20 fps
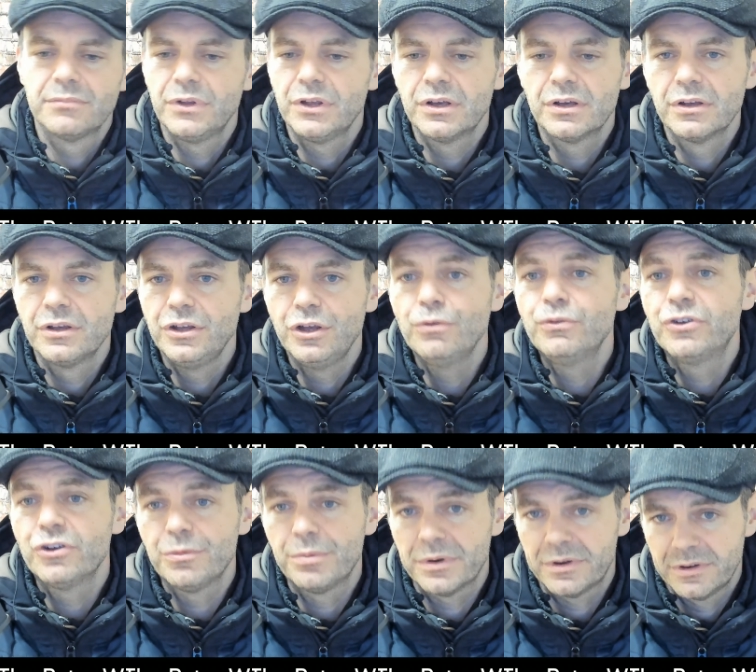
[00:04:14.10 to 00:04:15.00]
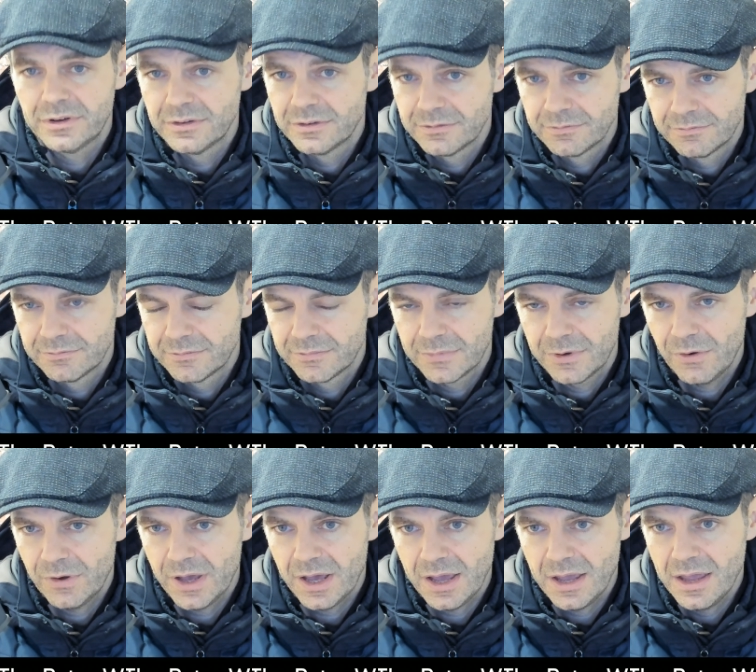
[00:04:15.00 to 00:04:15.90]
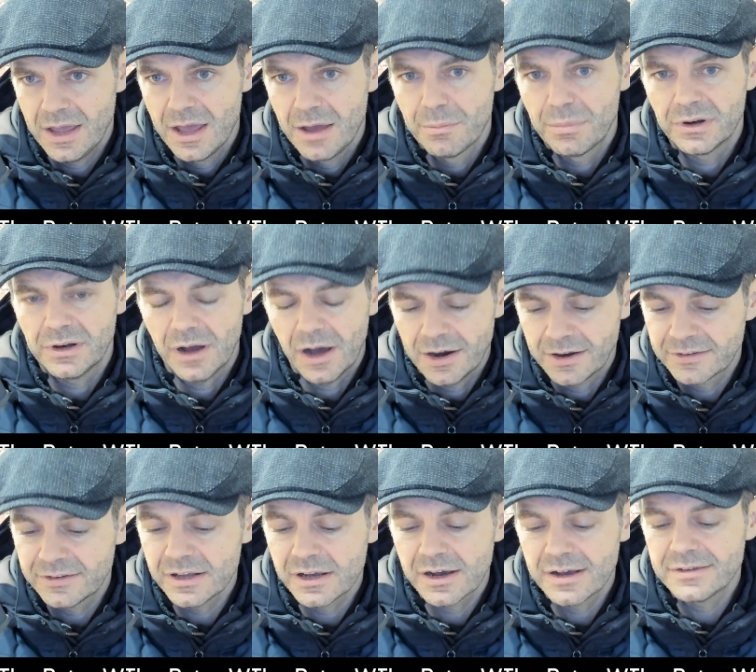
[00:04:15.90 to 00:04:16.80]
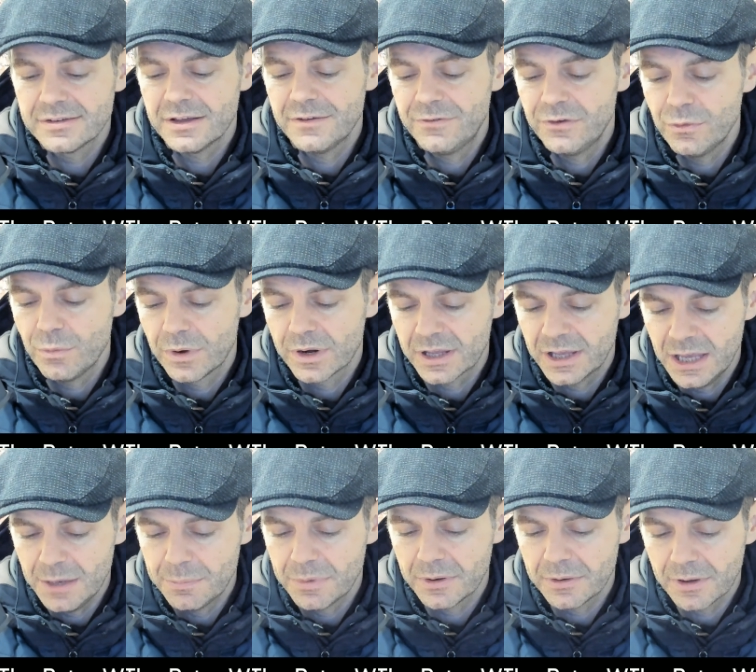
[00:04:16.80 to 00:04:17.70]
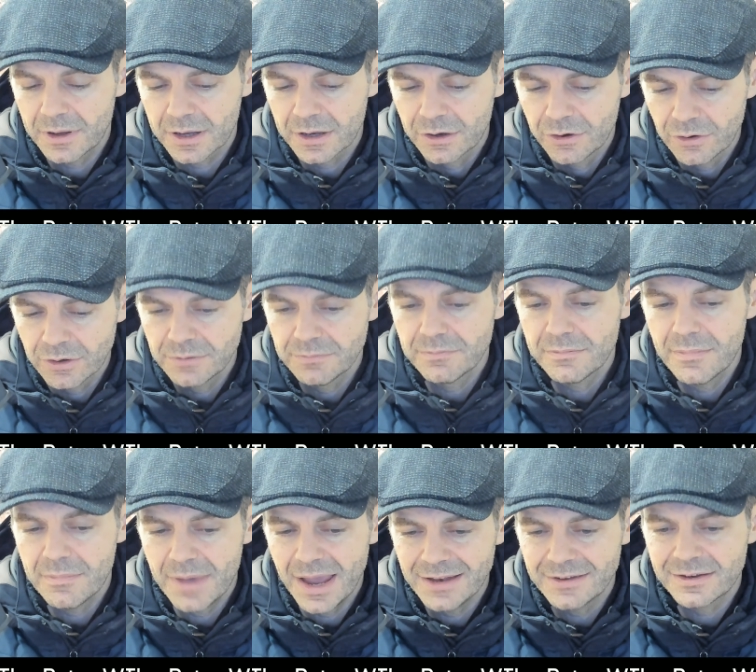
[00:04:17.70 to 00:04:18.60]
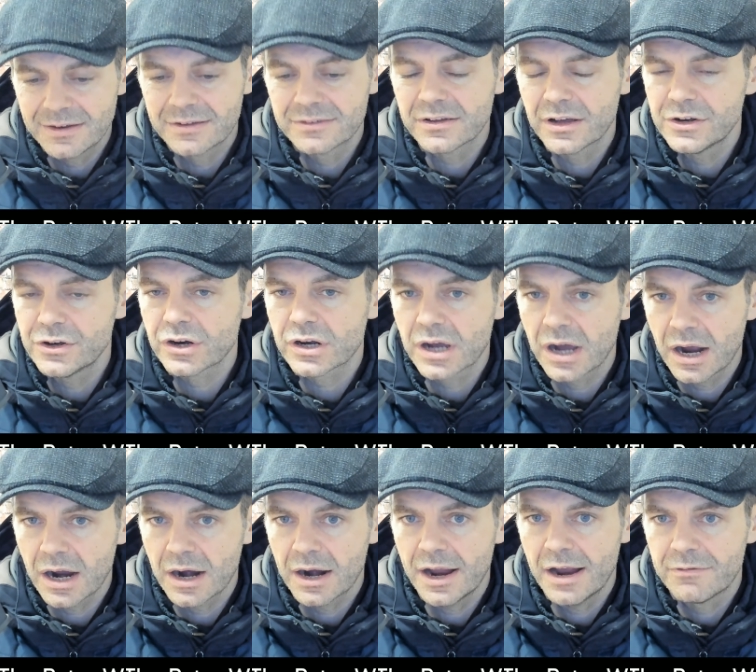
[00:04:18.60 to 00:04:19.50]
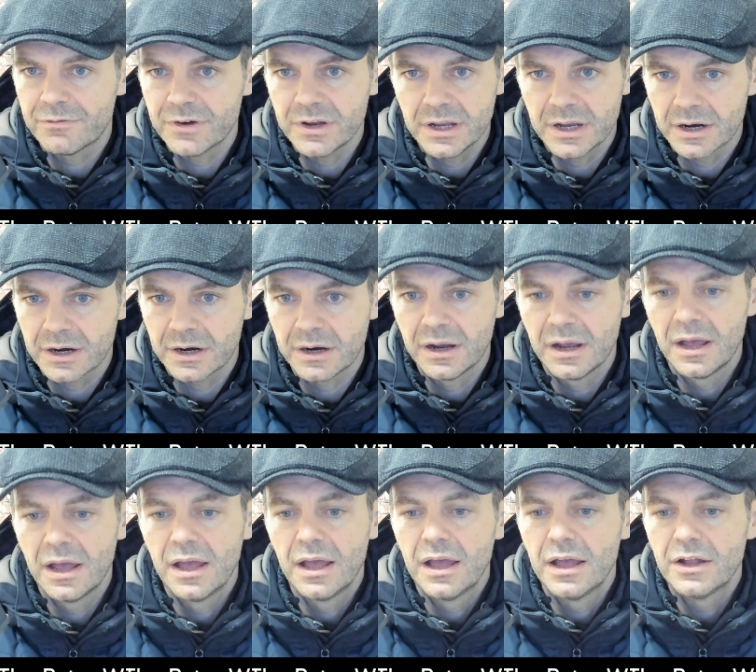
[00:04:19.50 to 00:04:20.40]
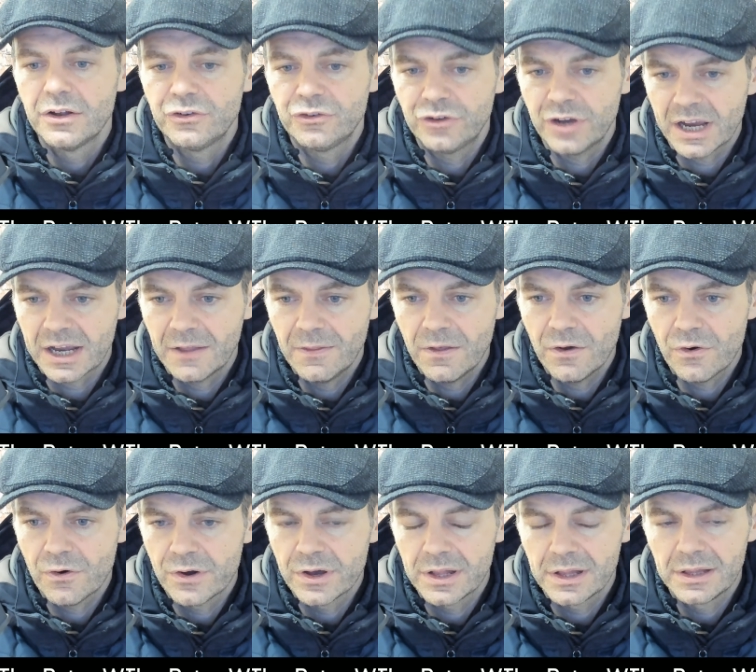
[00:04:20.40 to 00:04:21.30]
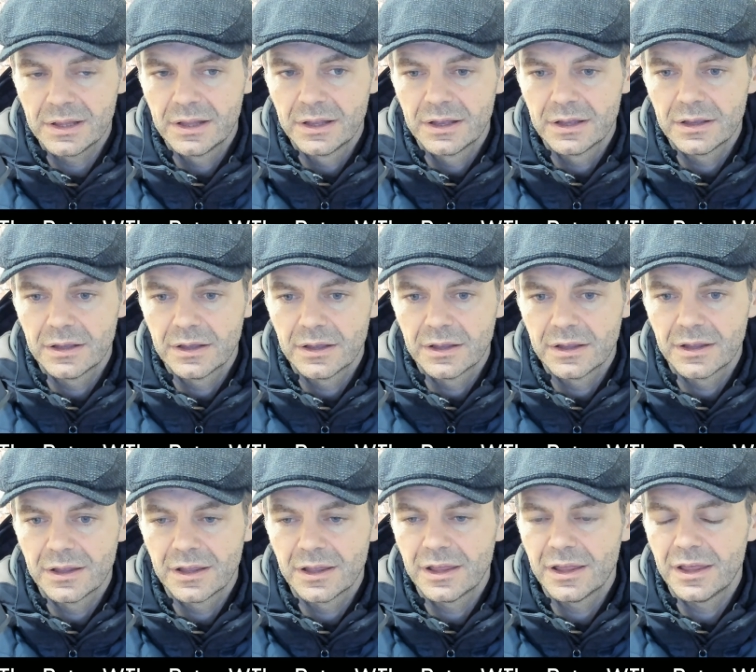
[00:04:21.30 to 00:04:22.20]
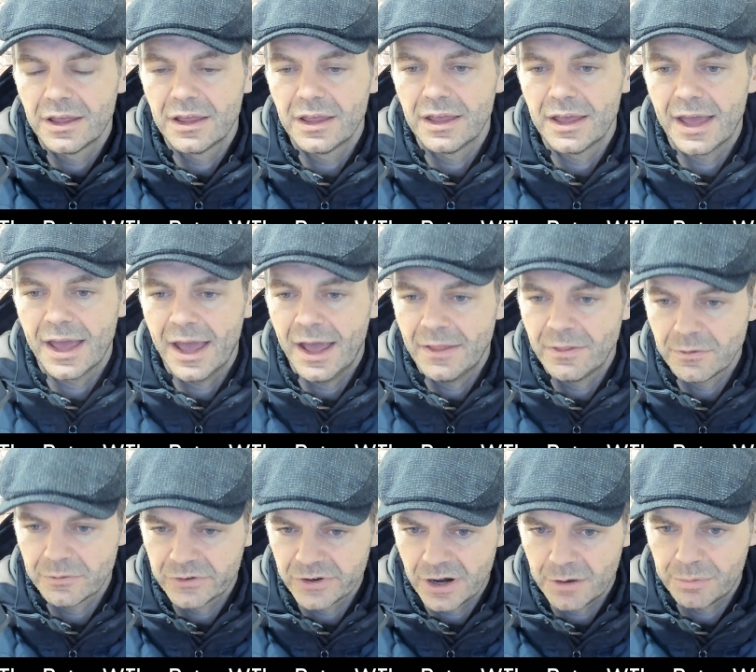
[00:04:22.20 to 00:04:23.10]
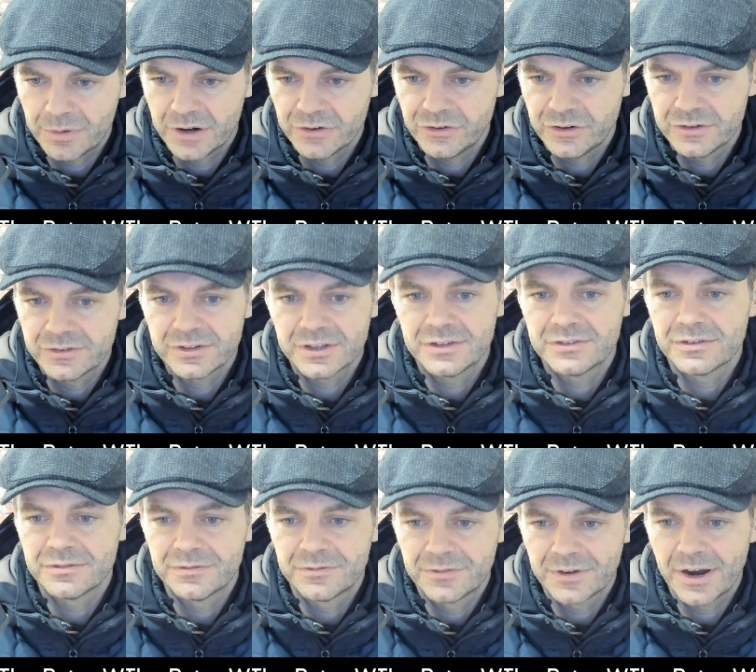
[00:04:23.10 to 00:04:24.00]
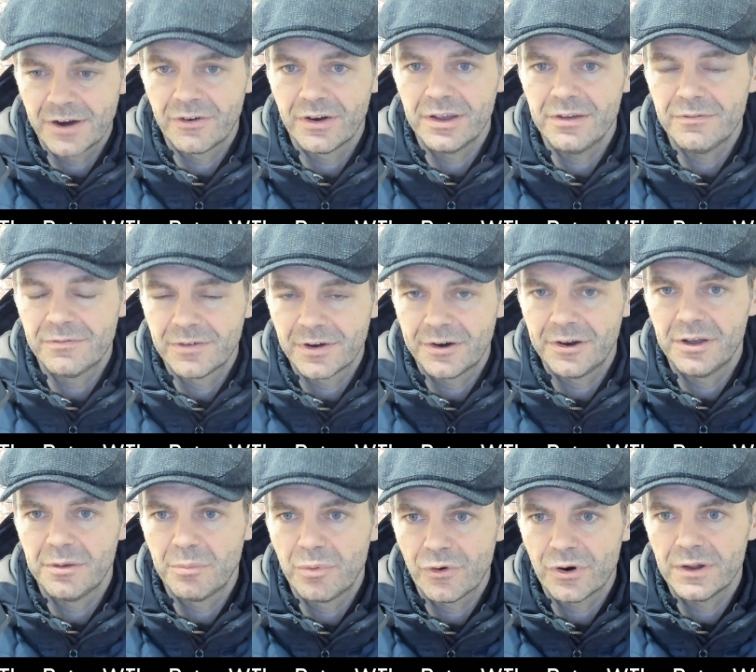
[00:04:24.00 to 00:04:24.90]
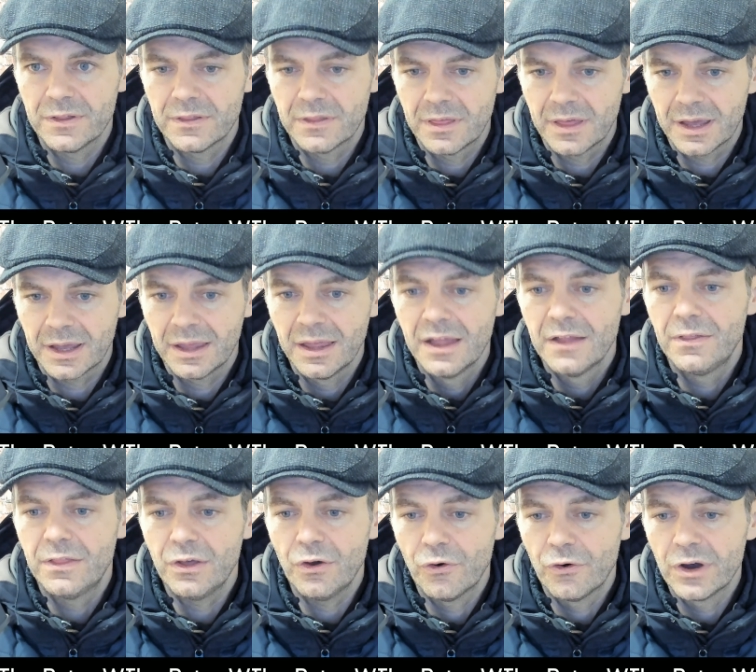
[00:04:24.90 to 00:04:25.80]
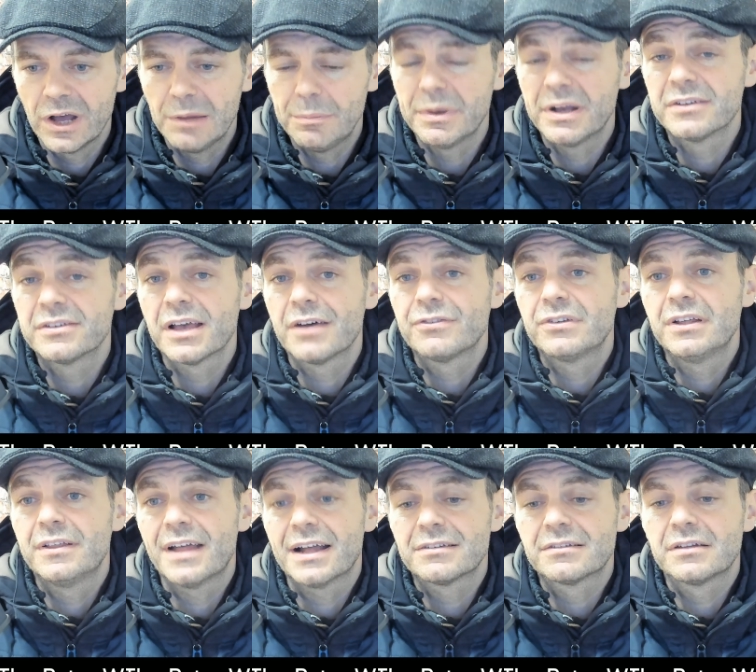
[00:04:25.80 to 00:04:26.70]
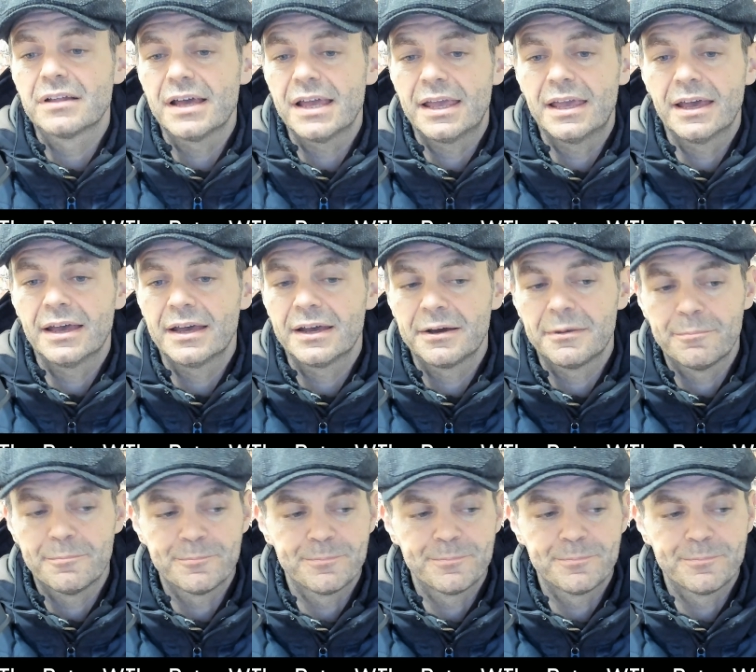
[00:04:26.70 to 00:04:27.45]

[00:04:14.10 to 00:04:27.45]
YouTube it. Okay? But honestly, guys, if you want to keep a, a good maintenance on your car every year, checking the oil and the tire pressures is a very, very important thing. The oil, because obviously that's like um,